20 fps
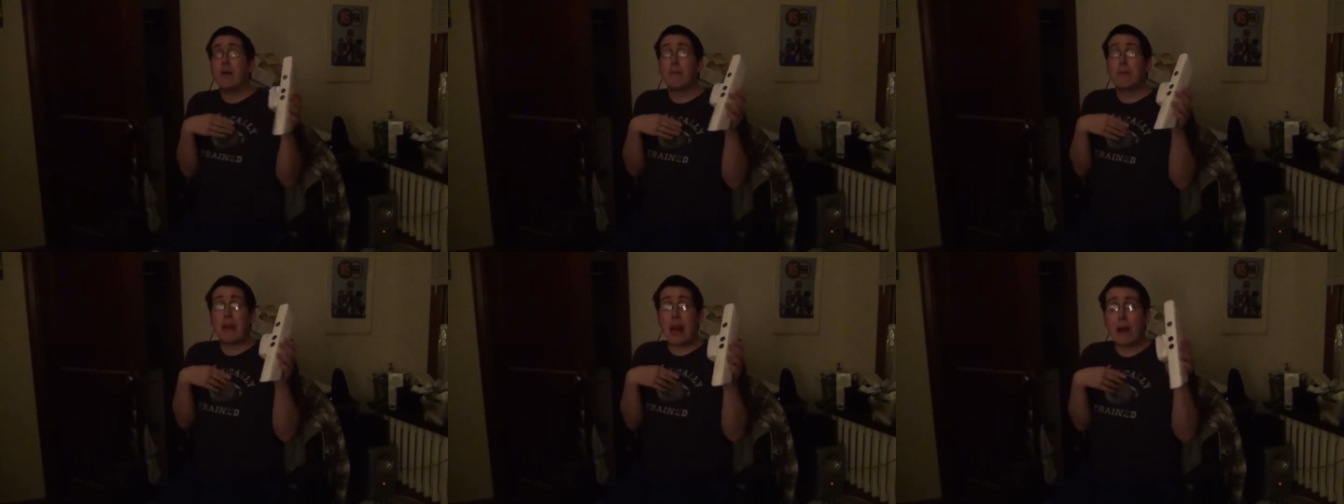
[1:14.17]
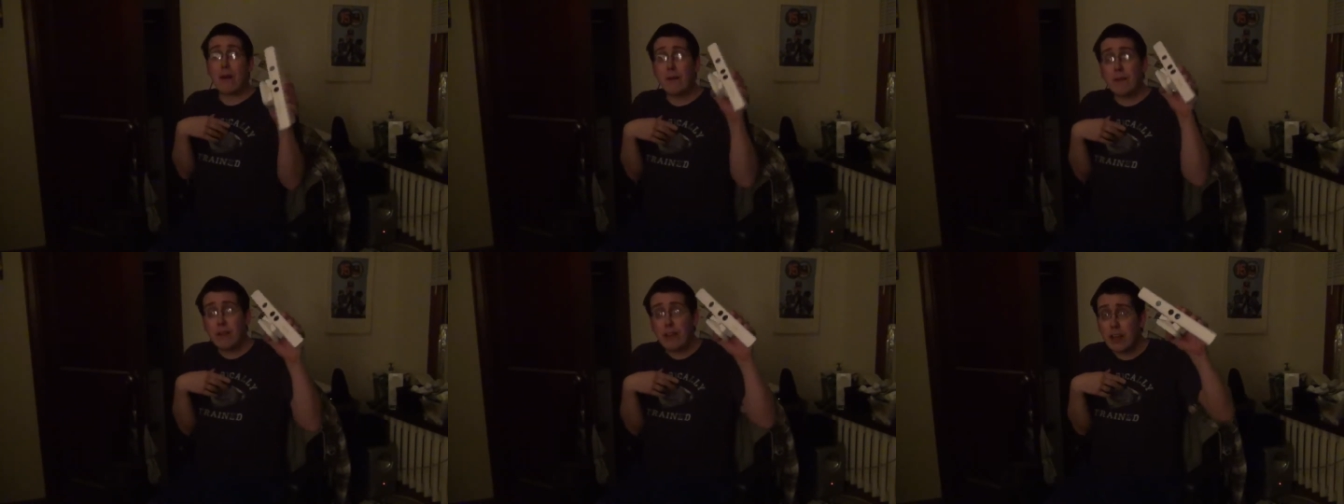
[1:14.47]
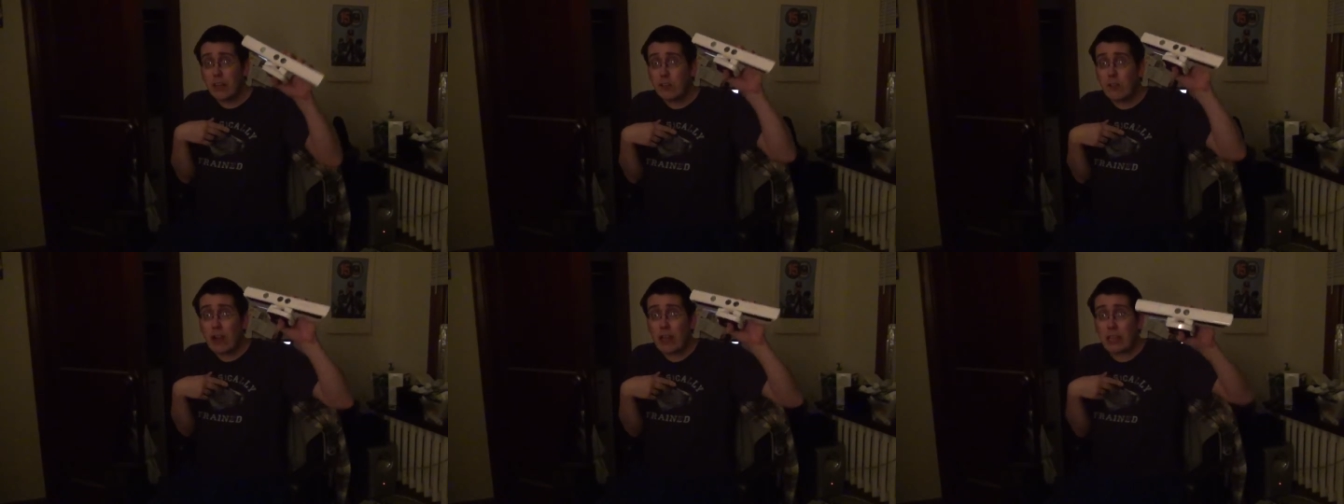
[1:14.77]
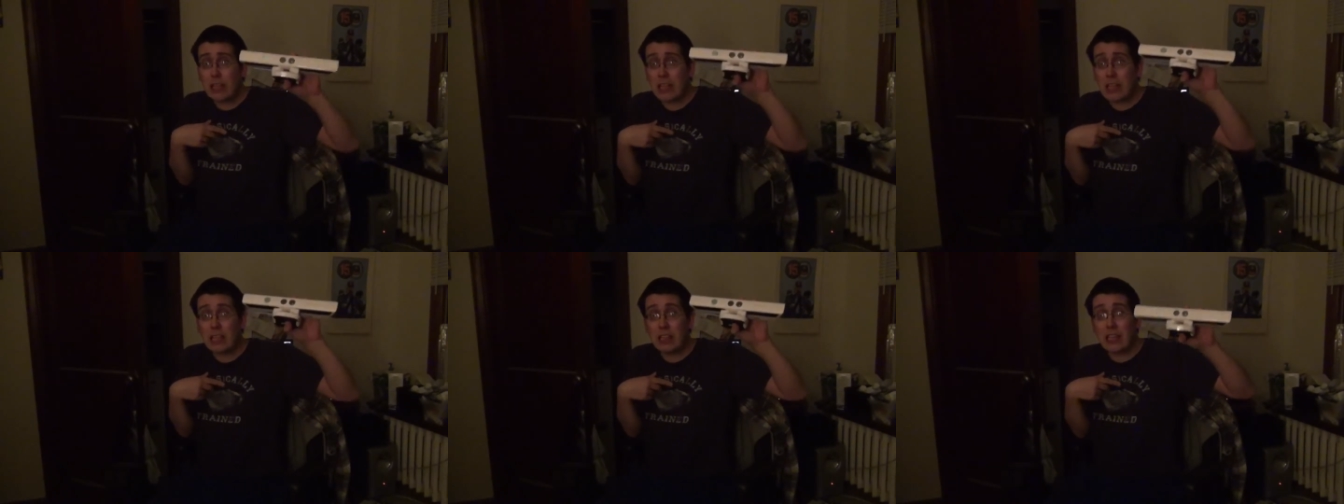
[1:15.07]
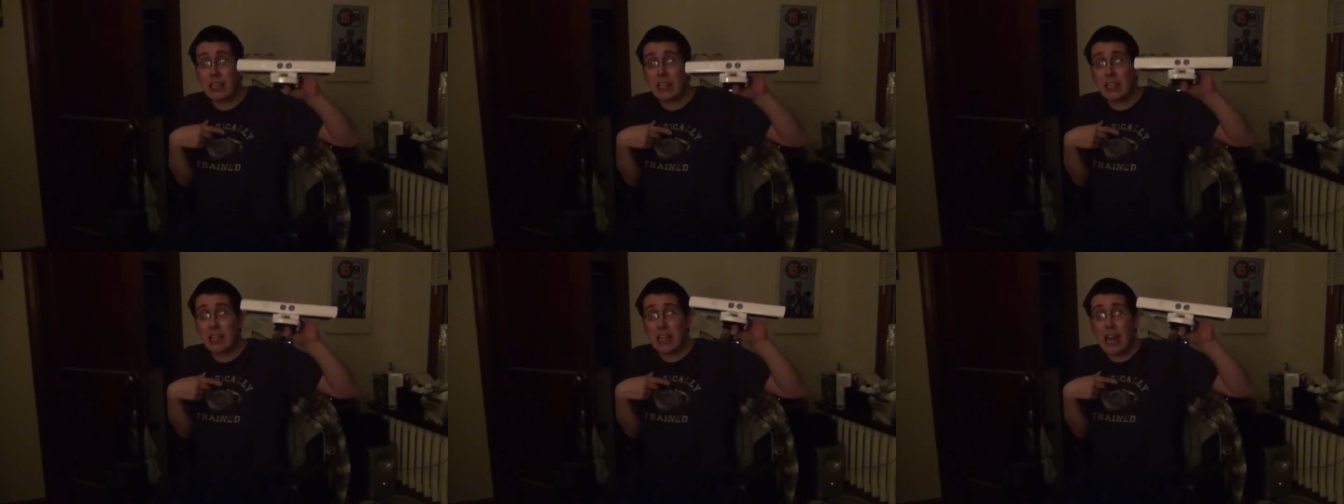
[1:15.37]
but I want to try the,
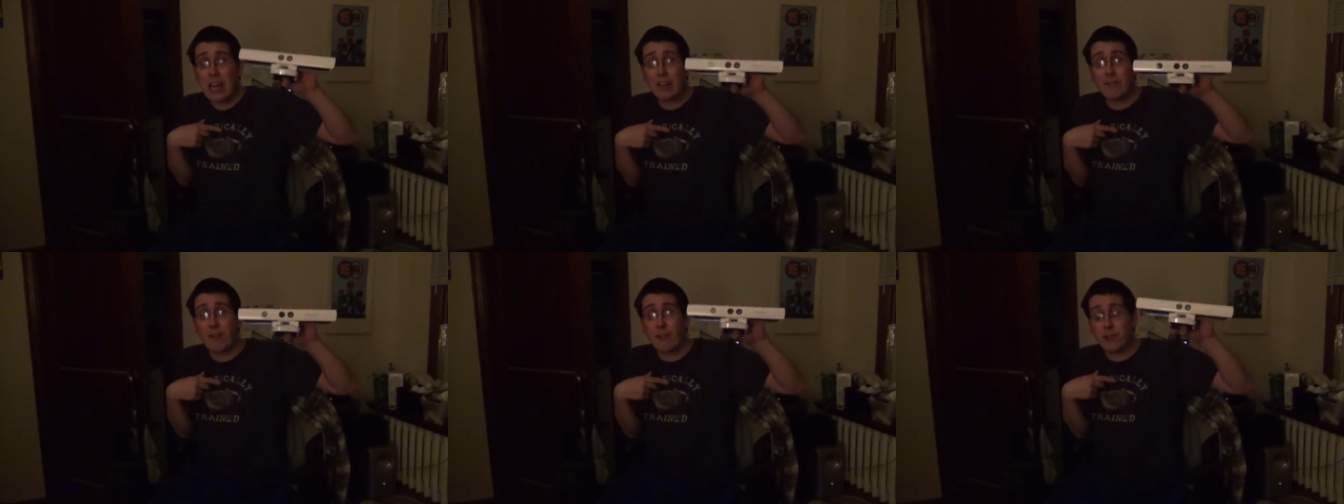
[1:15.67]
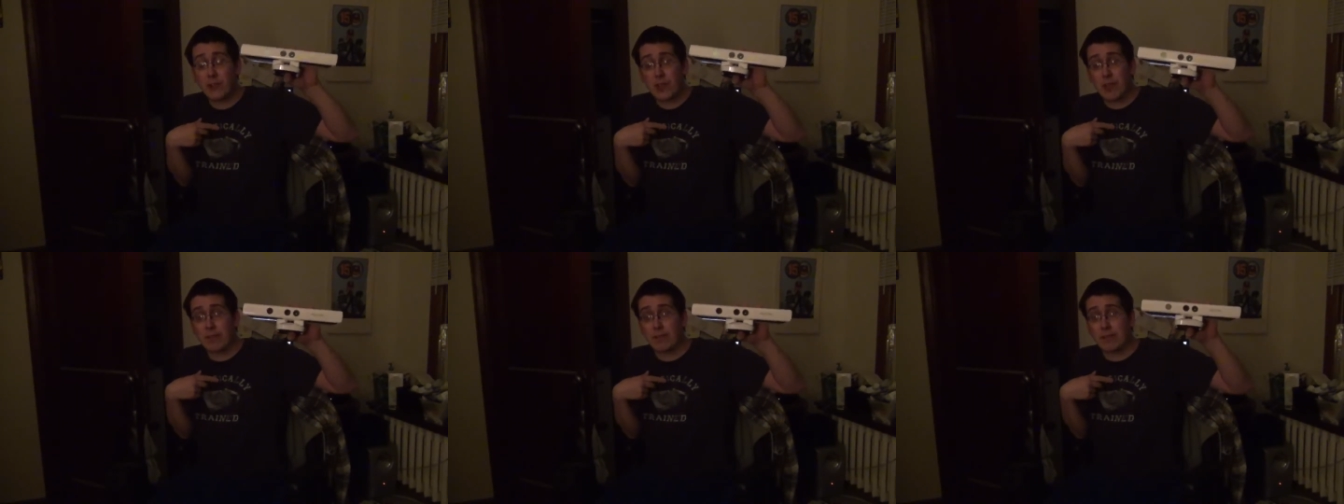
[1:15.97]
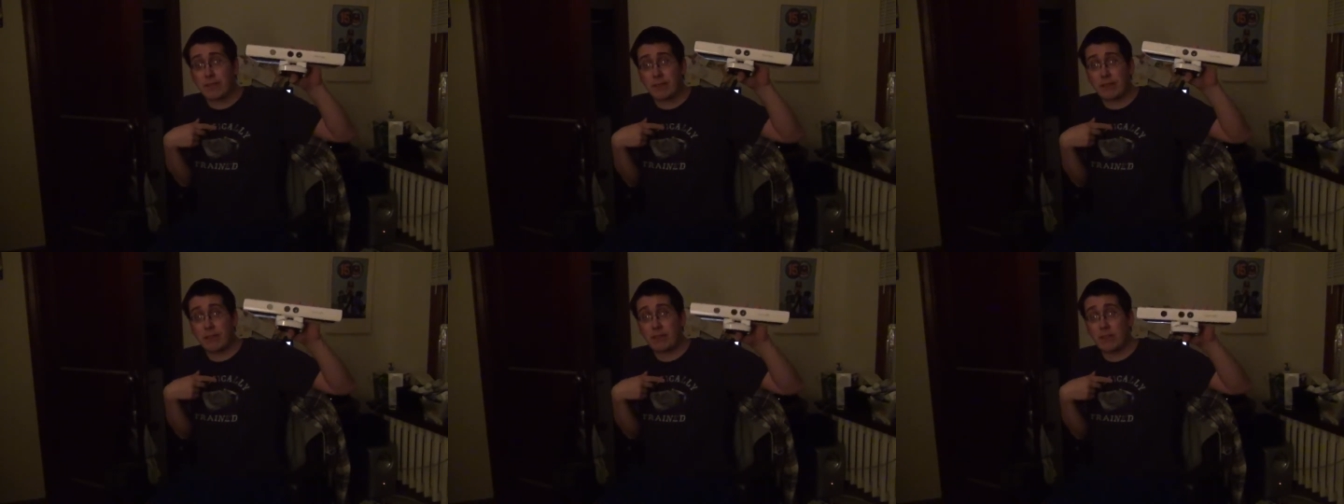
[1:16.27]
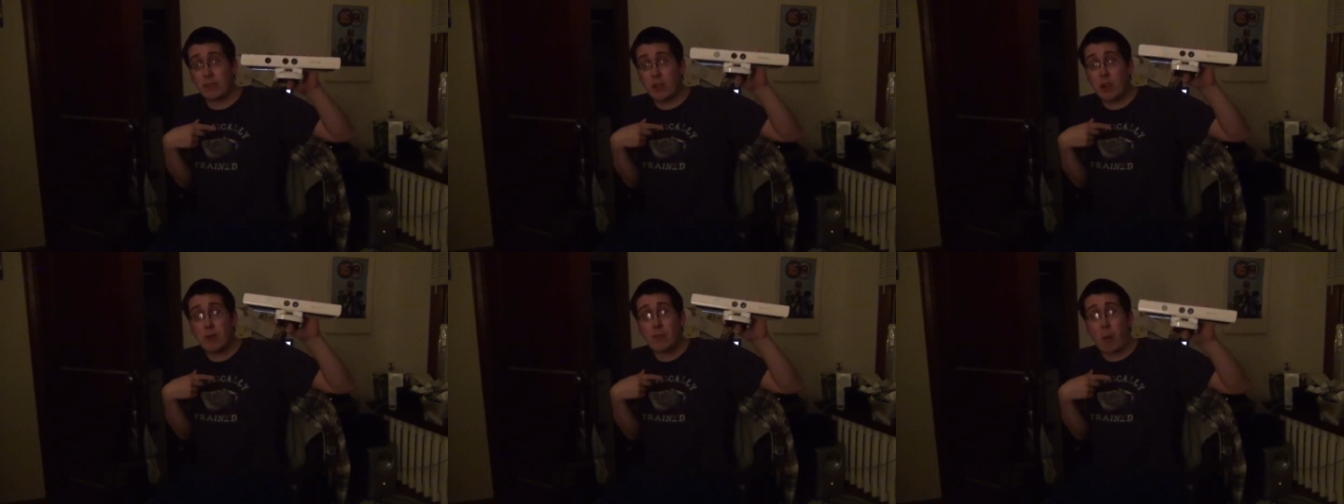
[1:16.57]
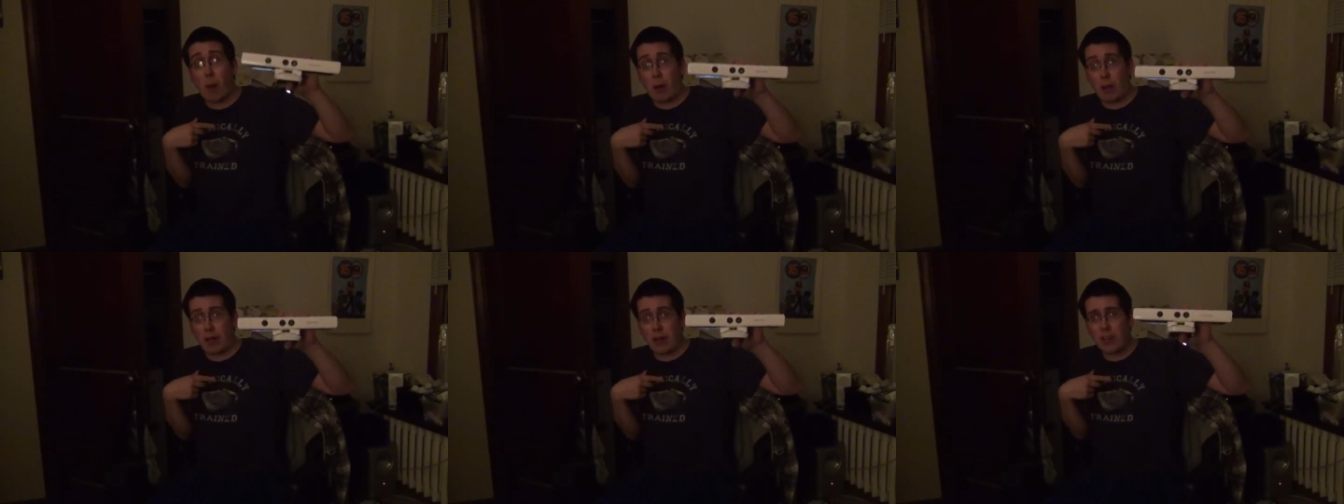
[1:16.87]
the Kinect version of their
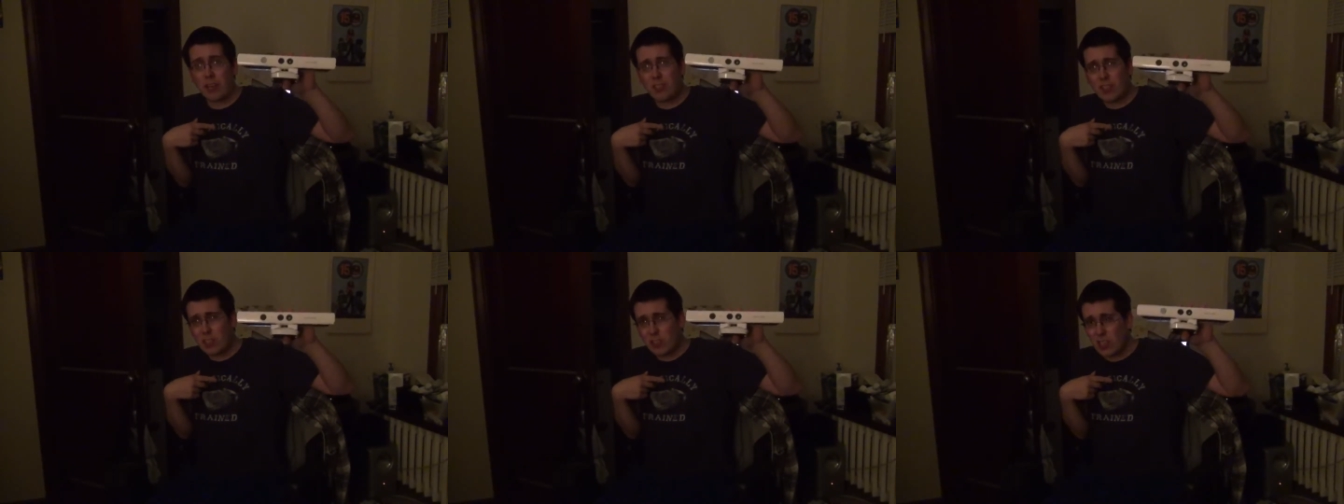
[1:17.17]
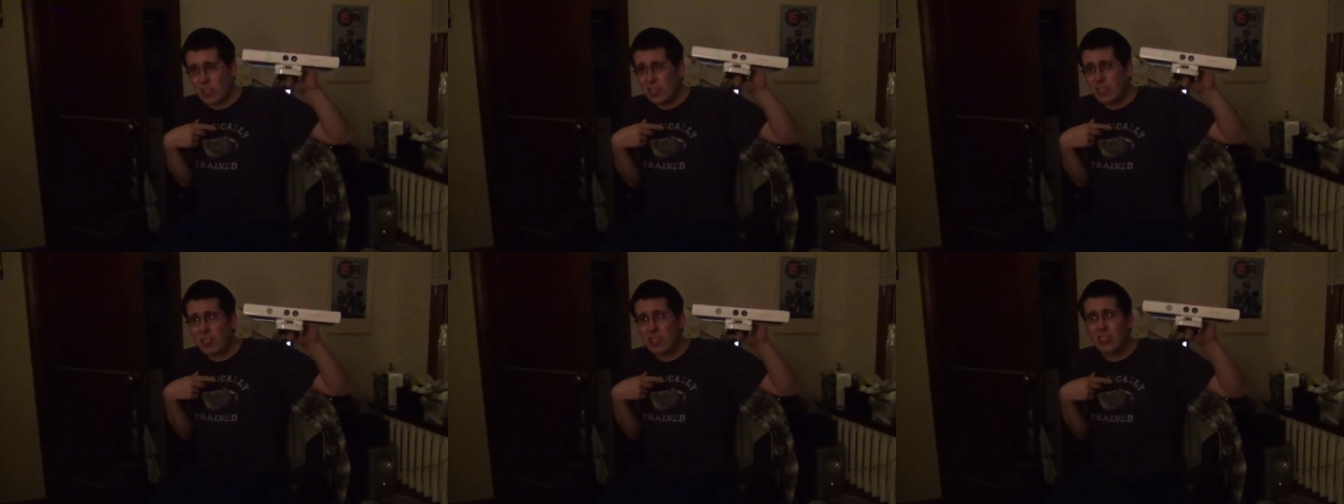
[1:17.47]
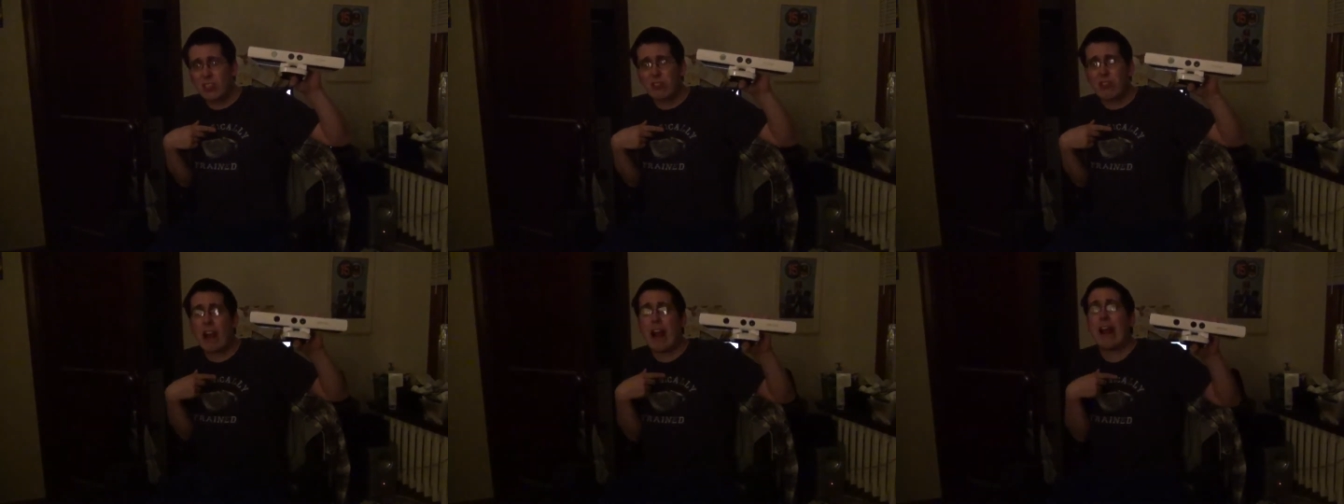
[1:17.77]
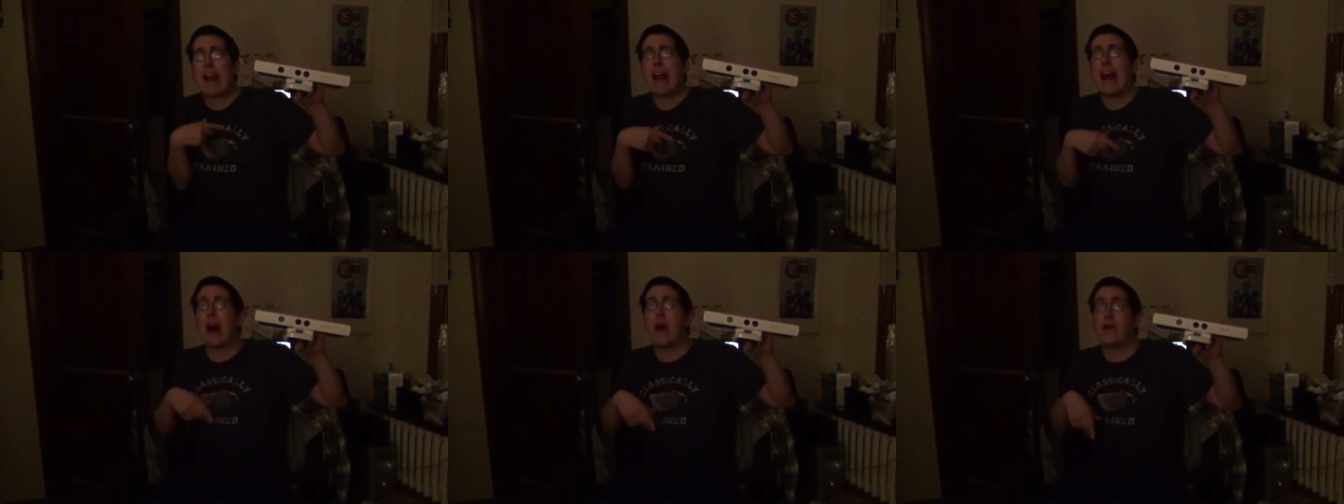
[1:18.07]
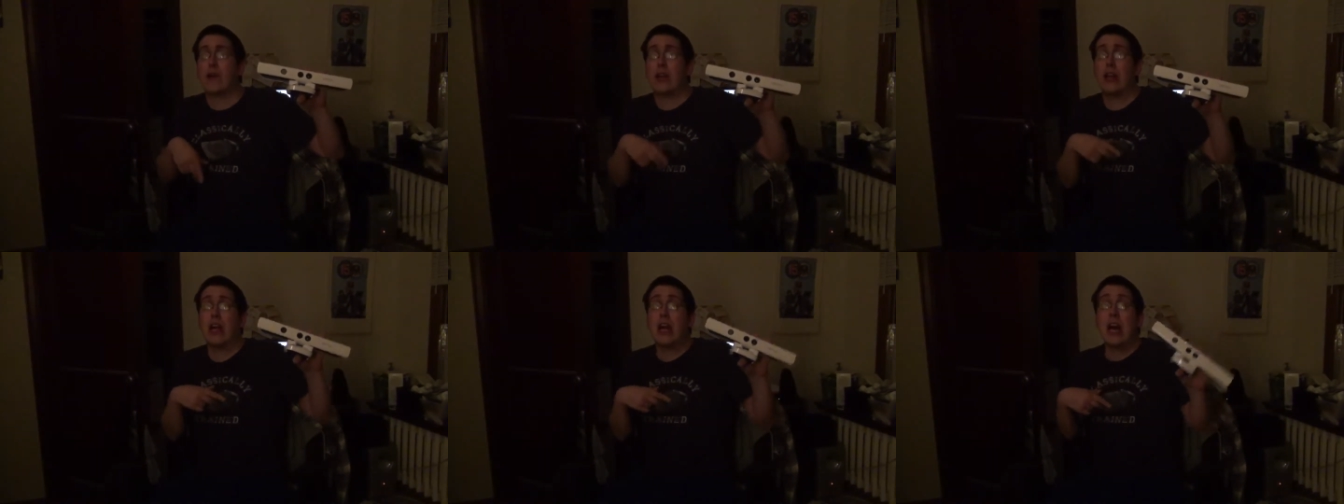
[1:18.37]
bowling just to, just to try it
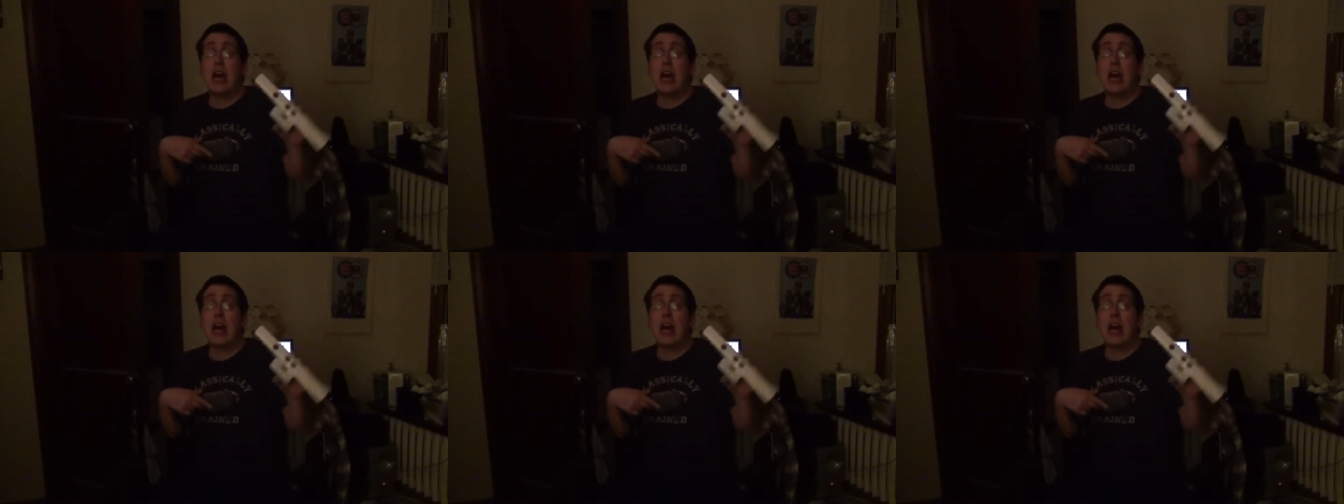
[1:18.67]
out,